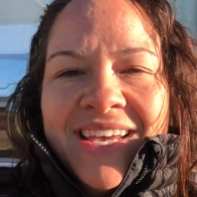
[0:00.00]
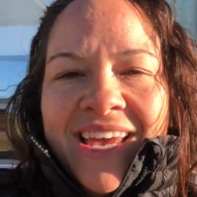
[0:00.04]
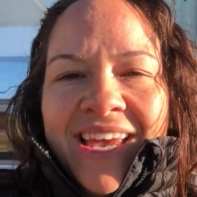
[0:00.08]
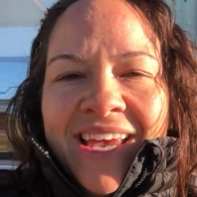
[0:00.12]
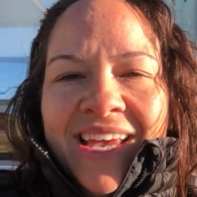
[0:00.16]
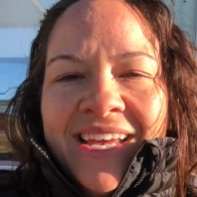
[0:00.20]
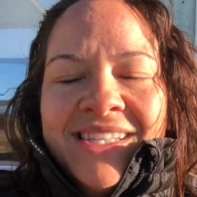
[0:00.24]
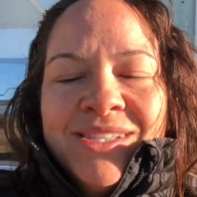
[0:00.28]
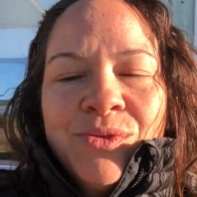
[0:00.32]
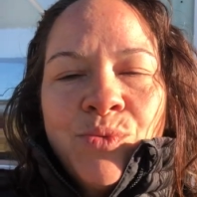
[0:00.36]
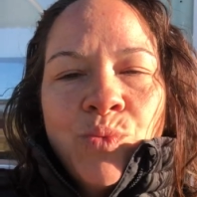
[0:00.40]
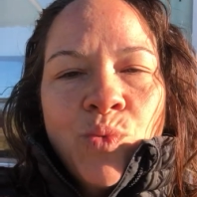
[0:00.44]

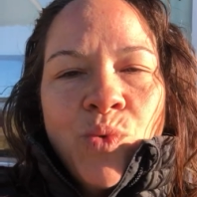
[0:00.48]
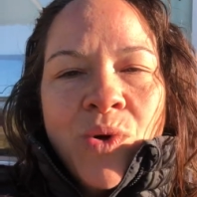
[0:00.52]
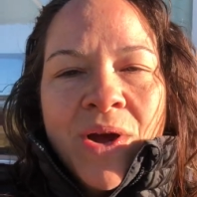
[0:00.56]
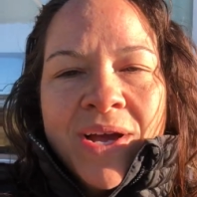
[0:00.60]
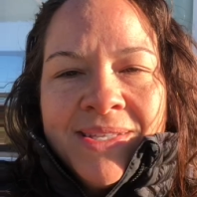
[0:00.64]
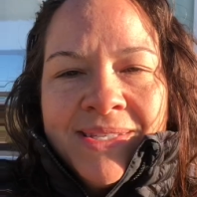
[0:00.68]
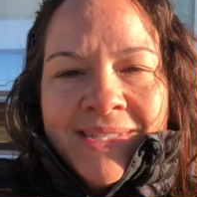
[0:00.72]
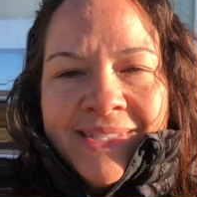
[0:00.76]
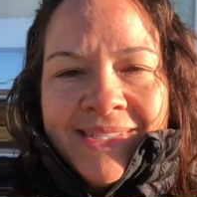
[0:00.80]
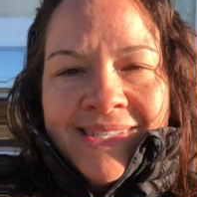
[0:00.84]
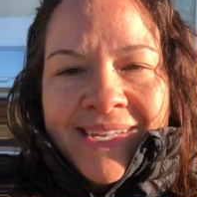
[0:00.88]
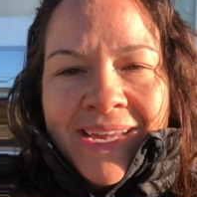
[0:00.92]
it's
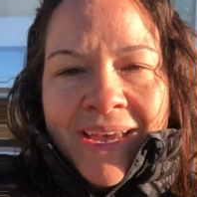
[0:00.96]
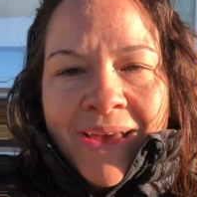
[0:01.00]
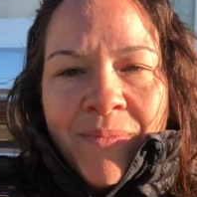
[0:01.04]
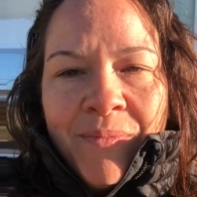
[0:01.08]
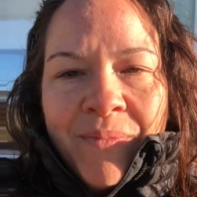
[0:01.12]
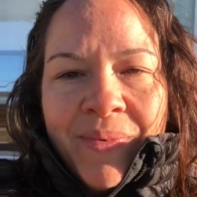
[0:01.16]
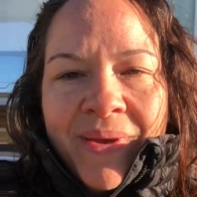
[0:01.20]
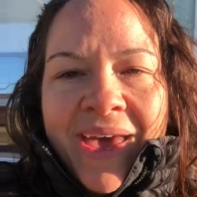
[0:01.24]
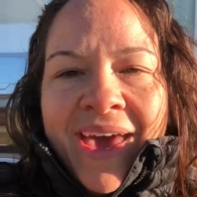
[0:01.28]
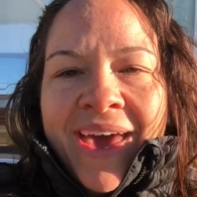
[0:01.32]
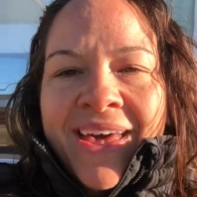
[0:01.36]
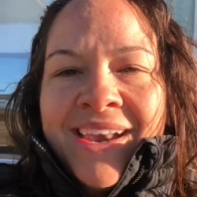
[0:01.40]
one
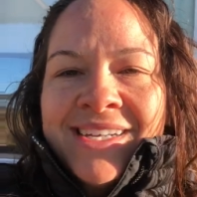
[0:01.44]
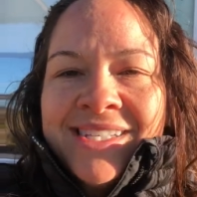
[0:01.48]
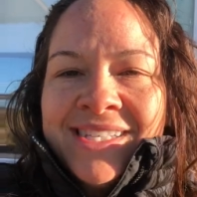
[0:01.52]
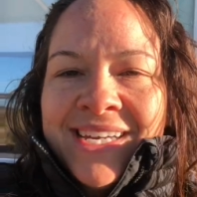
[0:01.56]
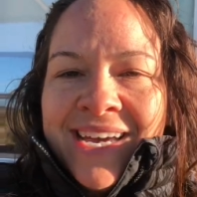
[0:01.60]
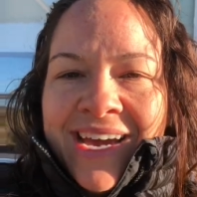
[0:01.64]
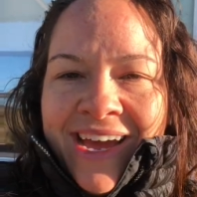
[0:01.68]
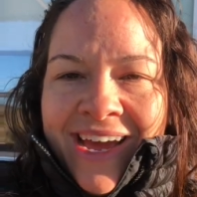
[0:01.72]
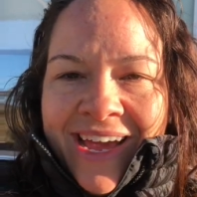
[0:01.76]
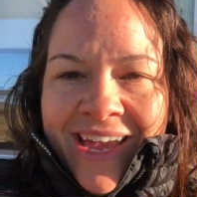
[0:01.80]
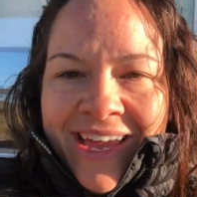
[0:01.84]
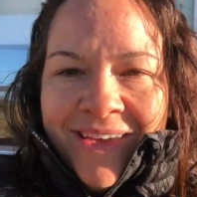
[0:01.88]
step at a
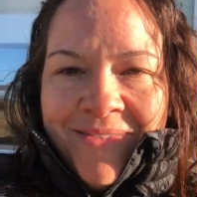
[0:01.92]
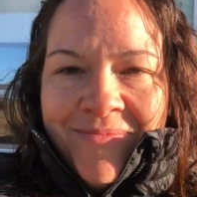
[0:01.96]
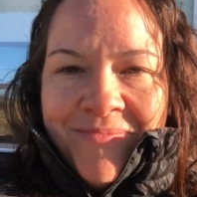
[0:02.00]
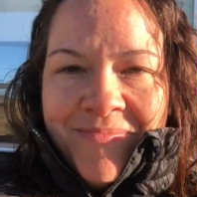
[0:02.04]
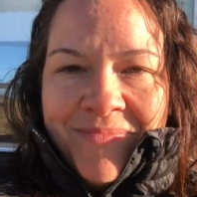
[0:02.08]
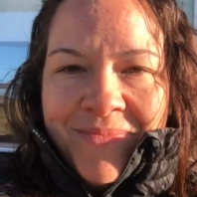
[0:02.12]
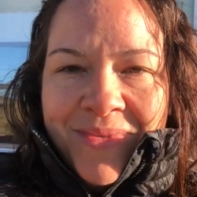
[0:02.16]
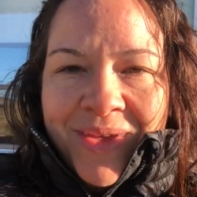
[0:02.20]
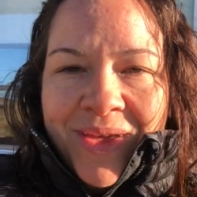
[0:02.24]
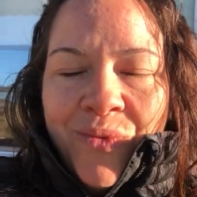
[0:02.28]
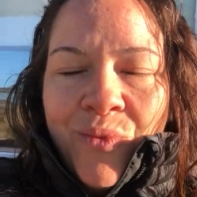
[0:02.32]
time,